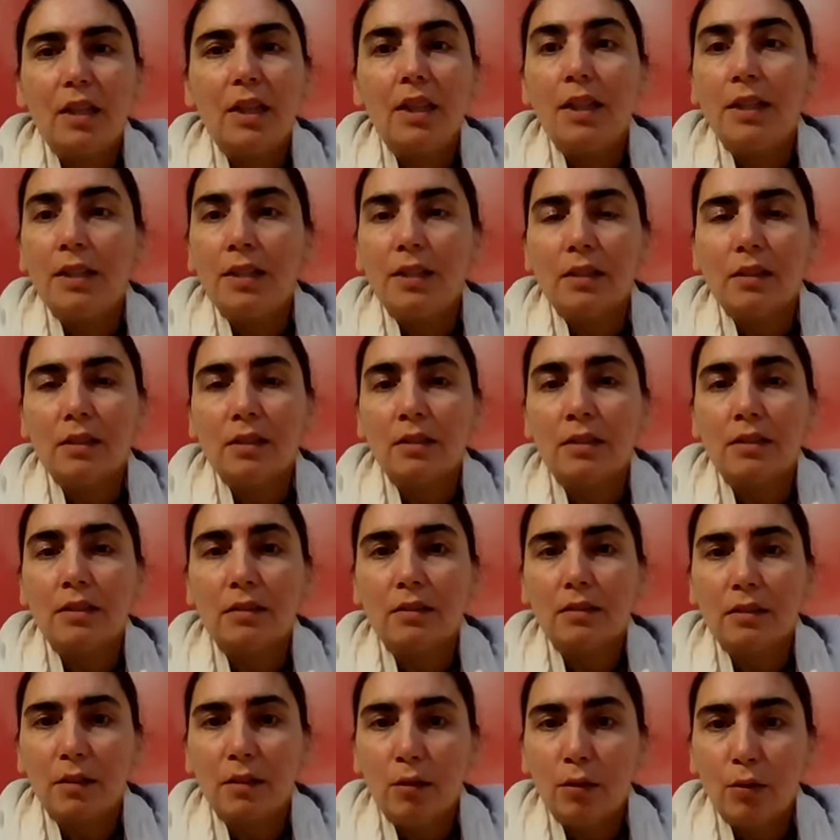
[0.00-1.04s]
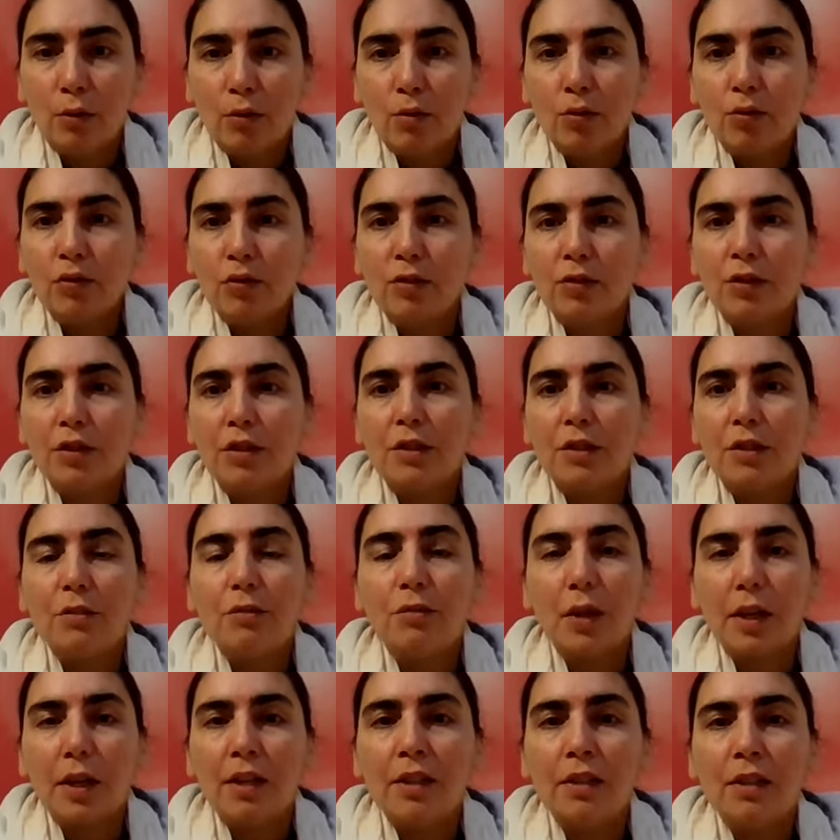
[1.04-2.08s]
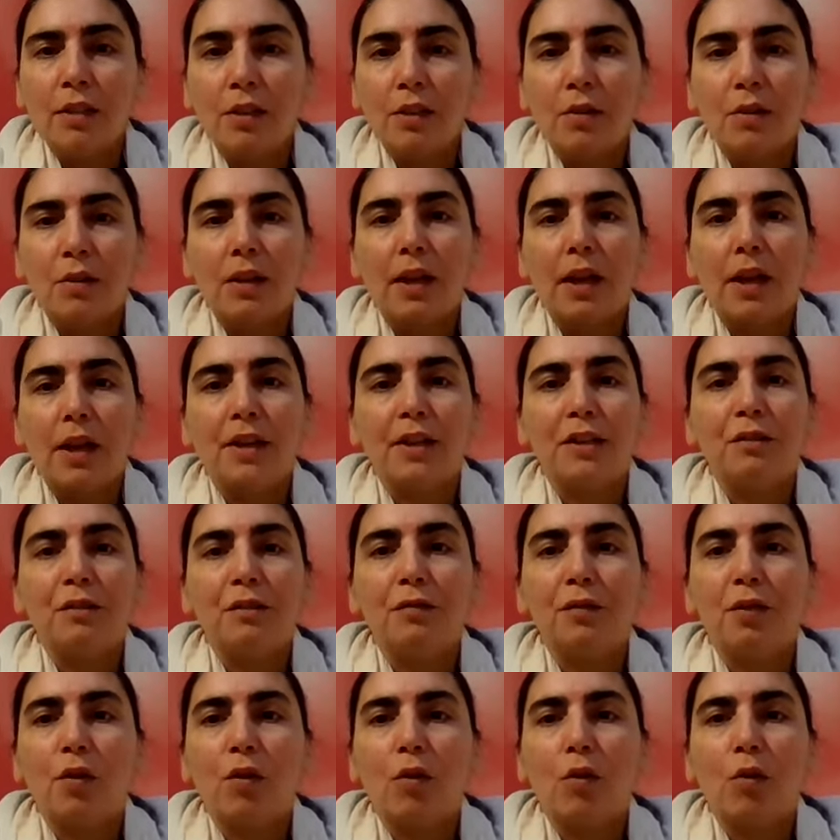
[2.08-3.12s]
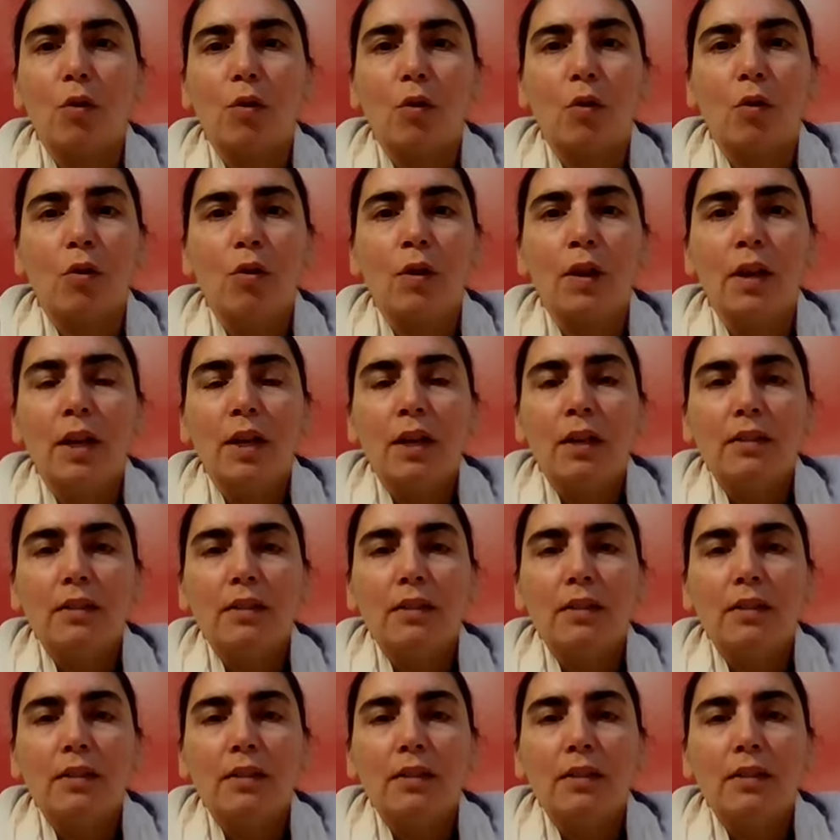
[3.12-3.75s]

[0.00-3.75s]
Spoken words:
either close to you in your life or